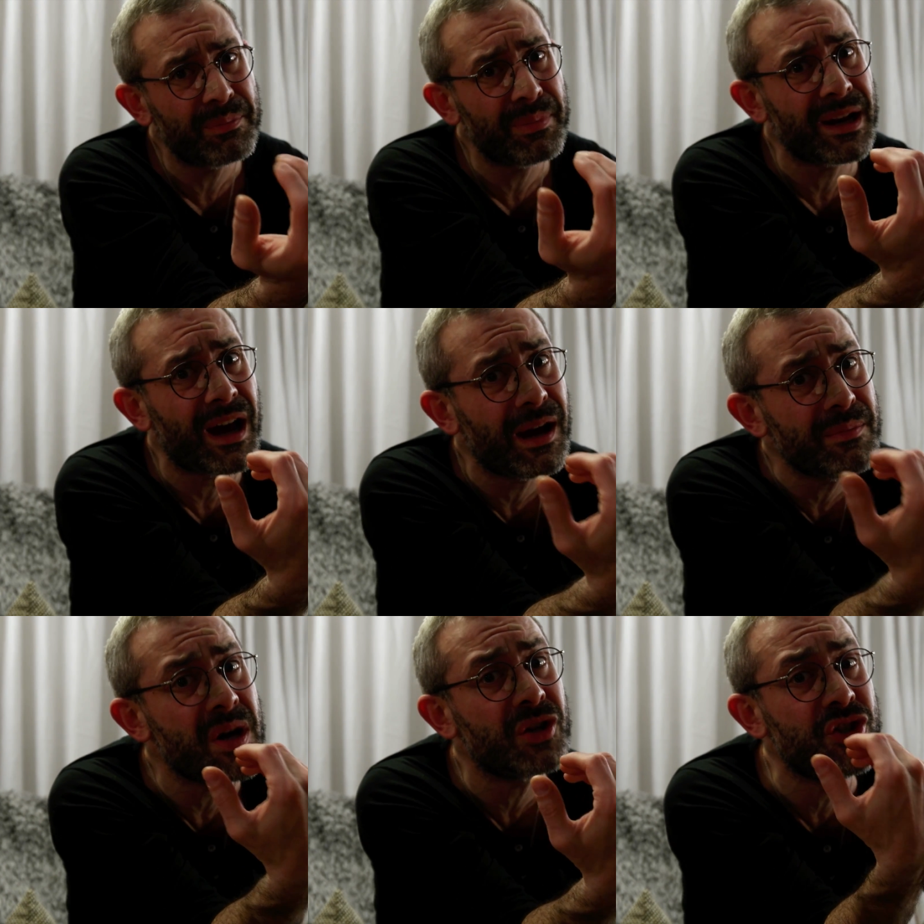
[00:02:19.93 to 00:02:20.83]
But
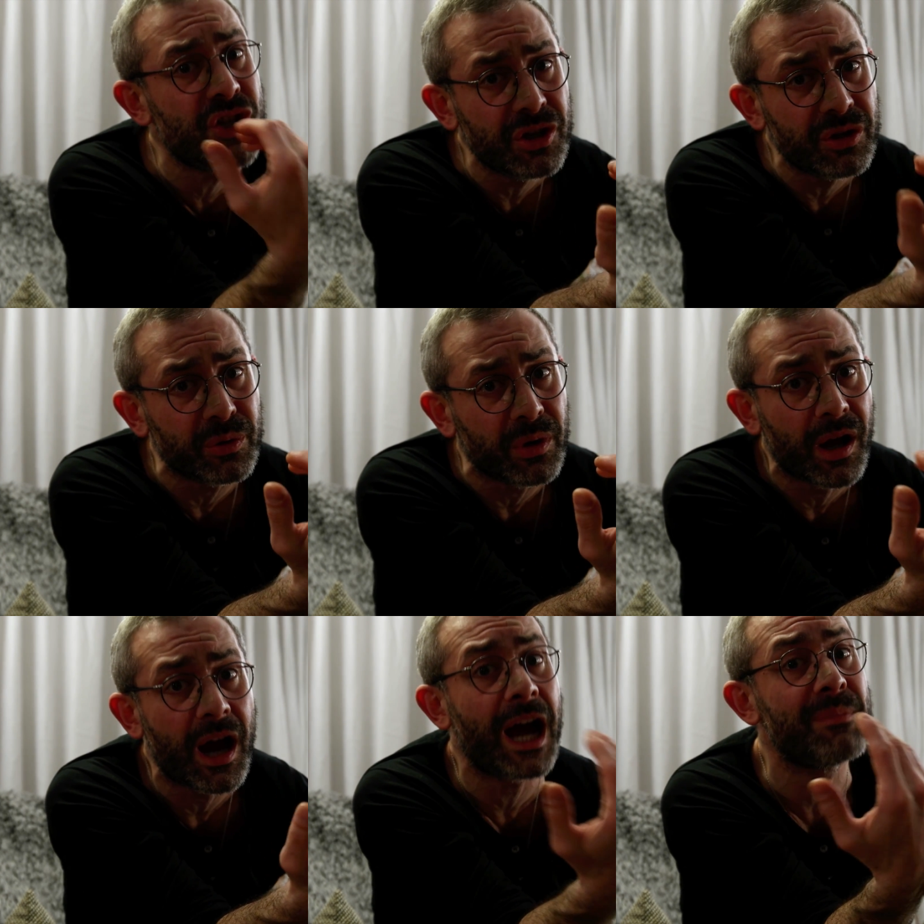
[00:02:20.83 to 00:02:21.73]
I'm a Jew.
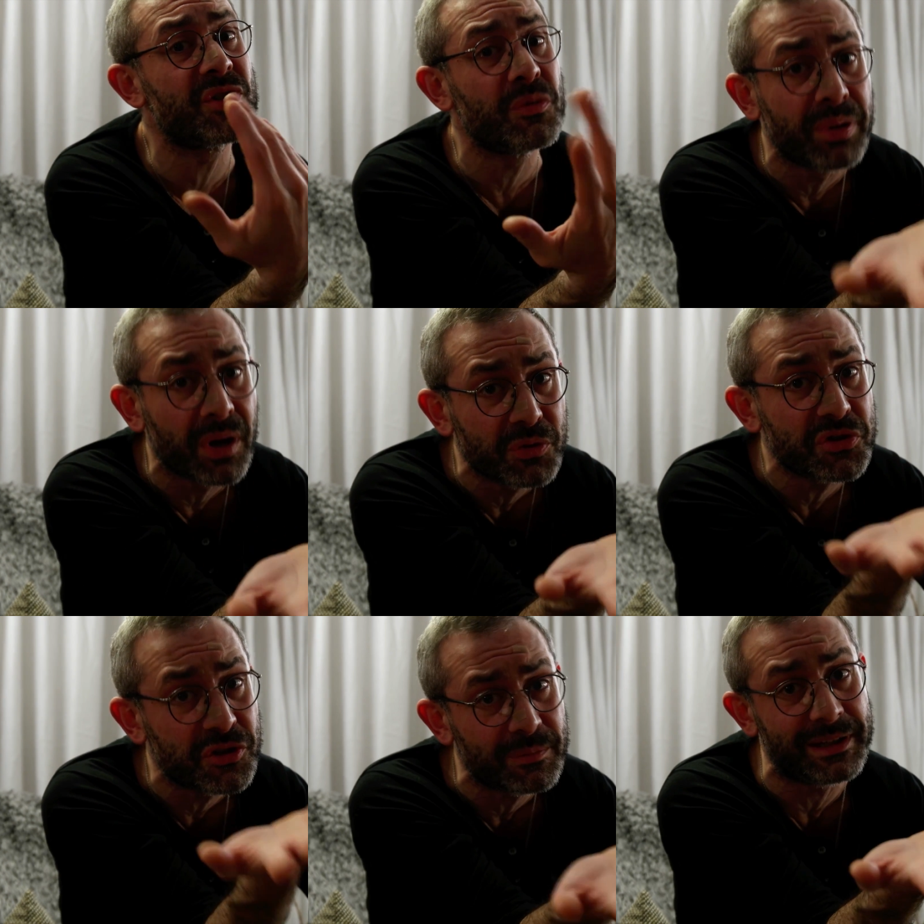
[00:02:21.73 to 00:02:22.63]
I'm
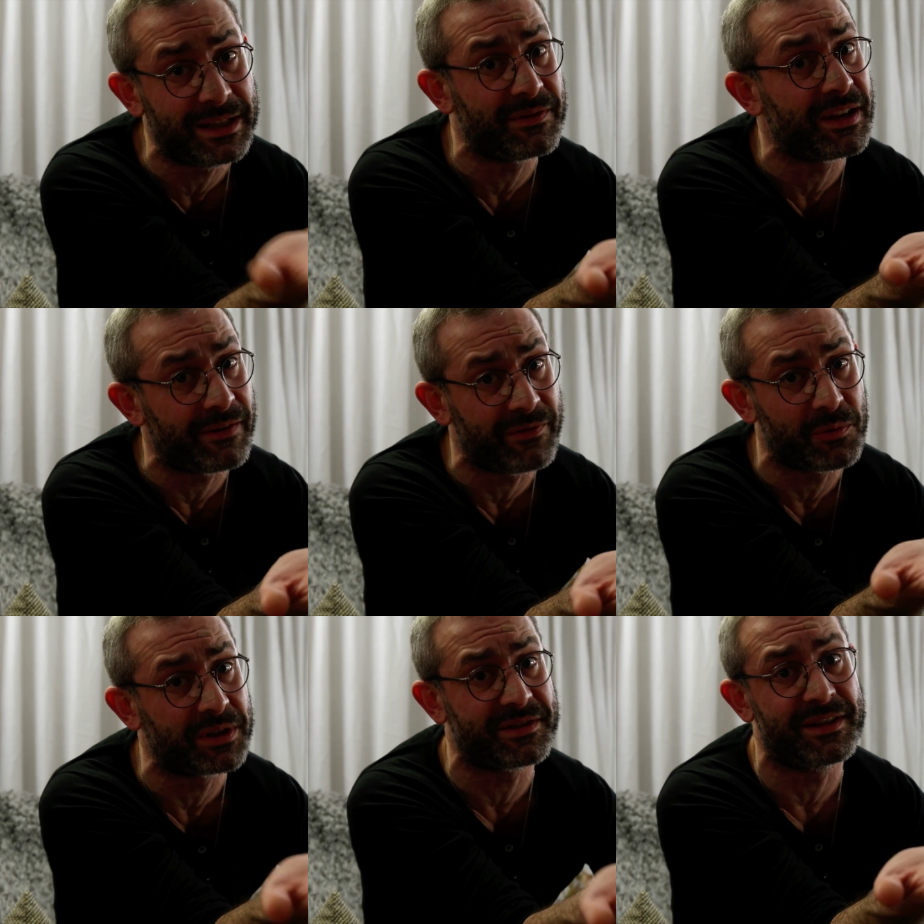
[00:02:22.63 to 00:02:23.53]
supposed to believe that everyone's an